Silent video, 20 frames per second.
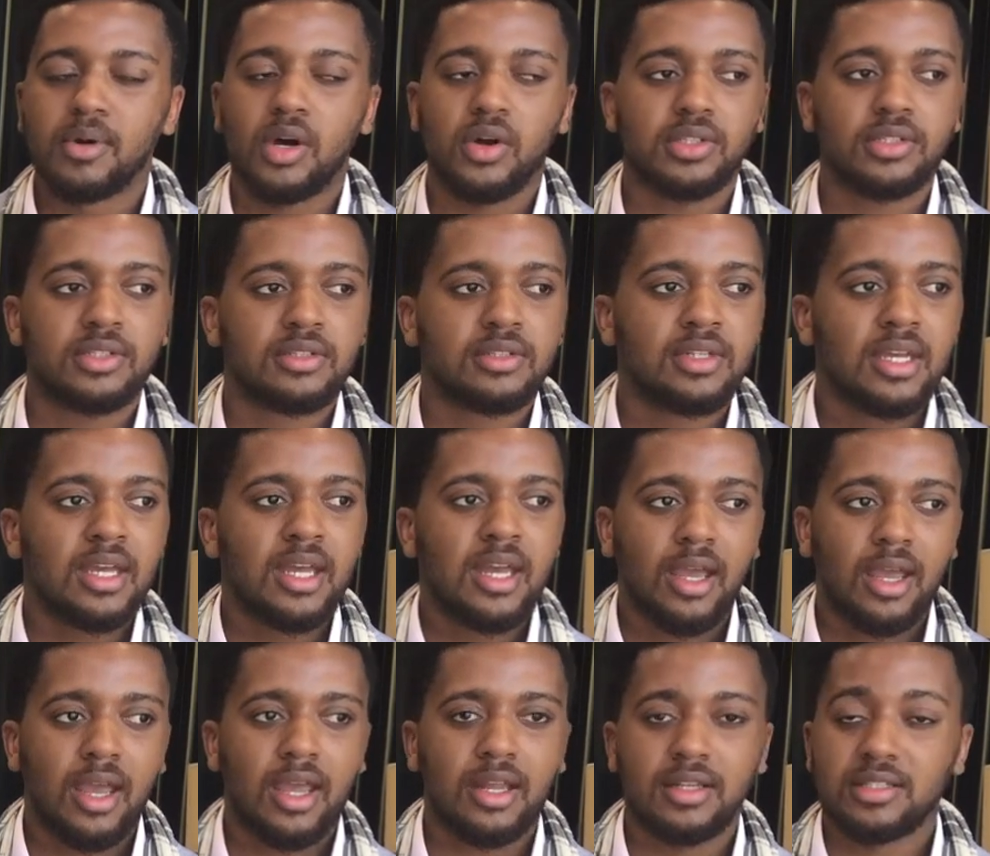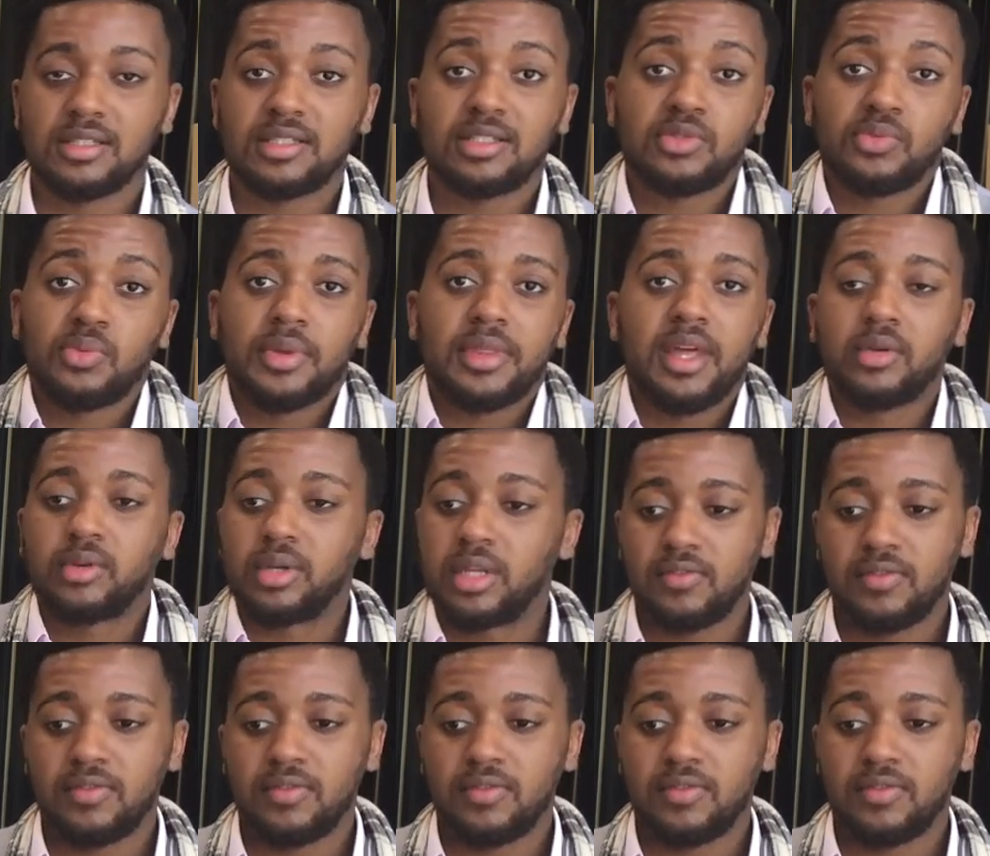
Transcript: box. And this is without